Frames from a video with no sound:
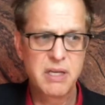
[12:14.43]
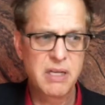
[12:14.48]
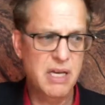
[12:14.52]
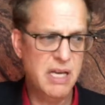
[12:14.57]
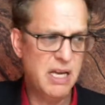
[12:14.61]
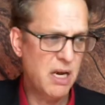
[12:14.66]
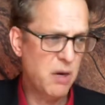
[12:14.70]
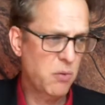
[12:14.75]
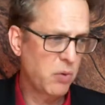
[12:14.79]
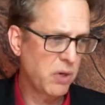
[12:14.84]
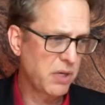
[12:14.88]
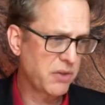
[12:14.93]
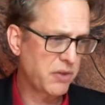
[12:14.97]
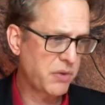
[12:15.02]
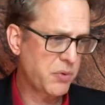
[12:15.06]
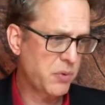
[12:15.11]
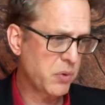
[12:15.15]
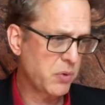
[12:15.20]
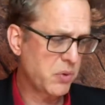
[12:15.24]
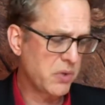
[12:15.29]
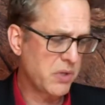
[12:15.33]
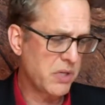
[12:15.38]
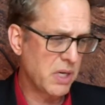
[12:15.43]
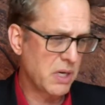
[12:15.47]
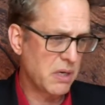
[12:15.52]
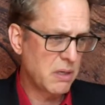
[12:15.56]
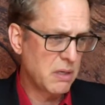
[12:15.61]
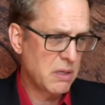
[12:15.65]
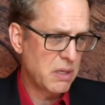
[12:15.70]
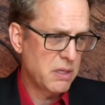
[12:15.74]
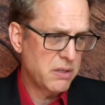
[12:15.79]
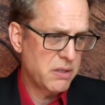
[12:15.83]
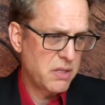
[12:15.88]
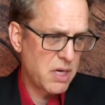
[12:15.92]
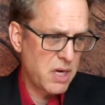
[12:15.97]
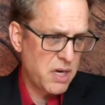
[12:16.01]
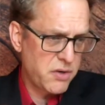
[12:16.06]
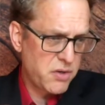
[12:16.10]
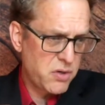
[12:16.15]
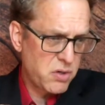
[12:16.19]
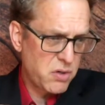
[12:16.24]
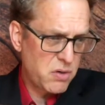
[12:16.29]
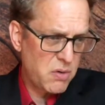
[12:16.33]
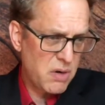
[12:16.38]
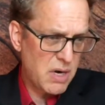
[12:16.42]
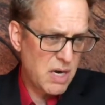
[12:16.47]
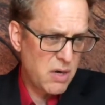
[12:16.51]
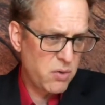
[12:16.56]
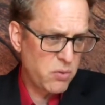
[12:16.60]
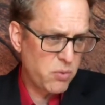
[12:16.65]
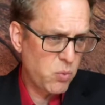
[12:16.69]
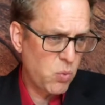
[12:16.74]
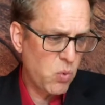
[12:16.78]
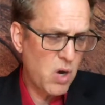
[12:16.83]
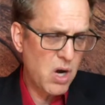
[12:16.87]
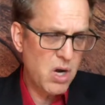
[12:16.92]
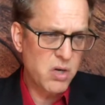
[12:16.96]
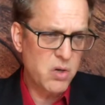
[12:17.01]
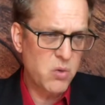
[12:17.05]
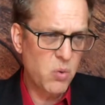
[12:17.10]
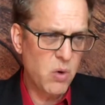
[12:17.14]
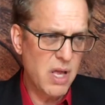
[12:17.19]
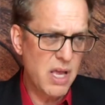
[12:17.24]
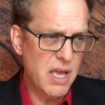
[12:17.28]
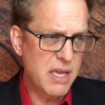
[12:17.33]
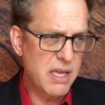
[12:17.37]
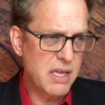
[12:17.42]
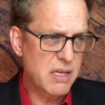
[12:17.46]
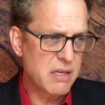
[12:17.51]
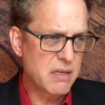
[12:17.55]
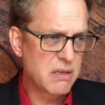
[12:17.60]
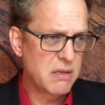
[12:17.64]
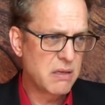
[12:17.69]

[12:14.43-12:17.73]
and I went through the underground walkway,